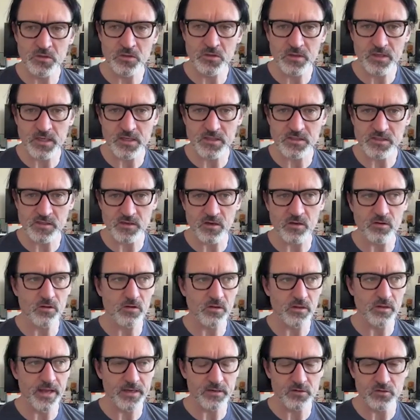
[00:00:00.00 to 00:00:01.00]
and it's got all
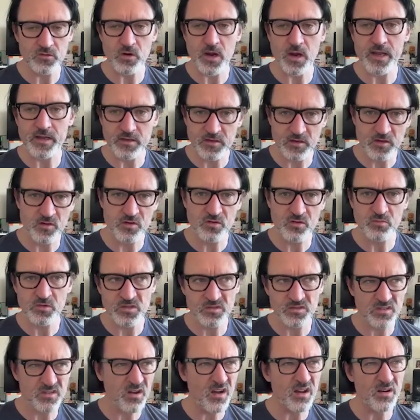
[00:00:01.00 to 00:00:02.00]
that great human
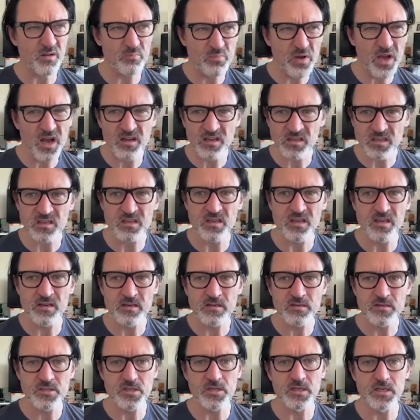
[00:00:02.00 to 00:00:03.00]
kind of punky
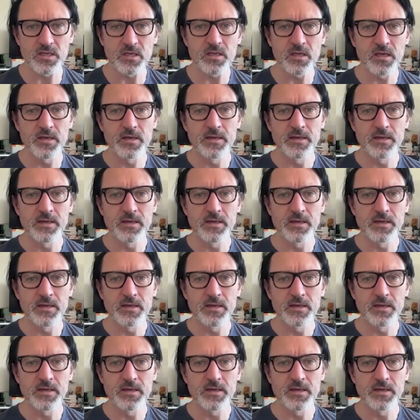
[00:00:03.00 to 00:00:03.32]
energy,